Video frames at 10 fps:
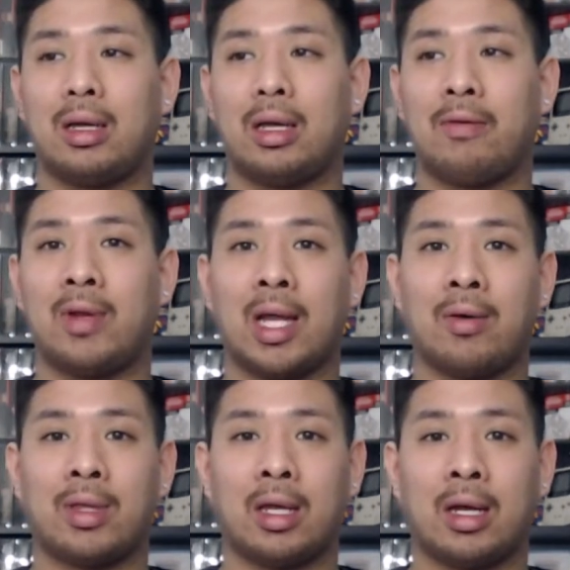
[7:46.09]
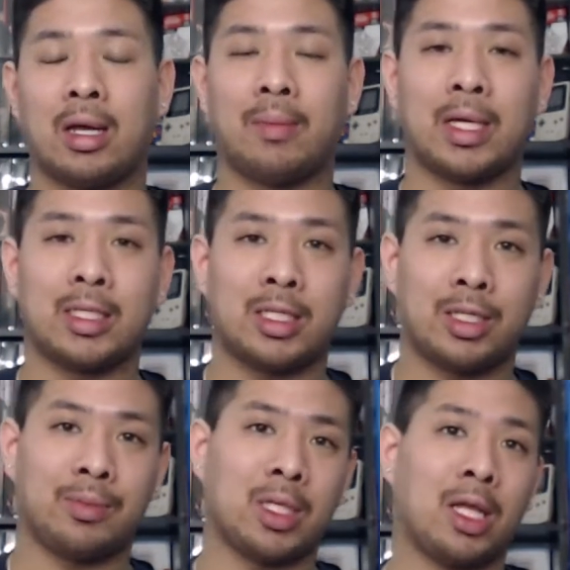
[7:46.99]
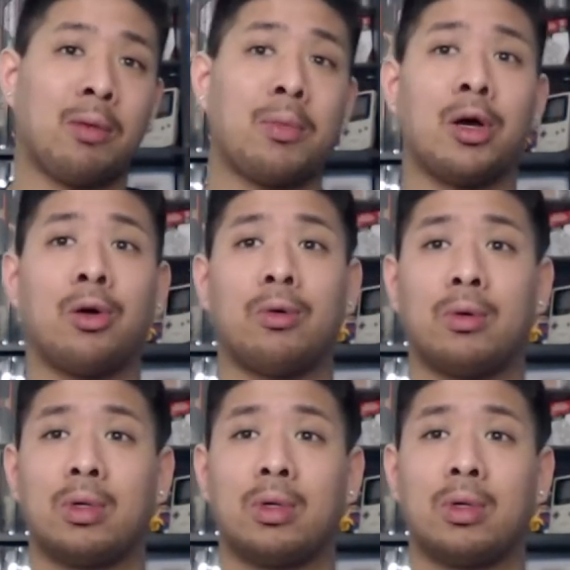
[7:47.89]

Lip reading: every now and then I message him and let him know,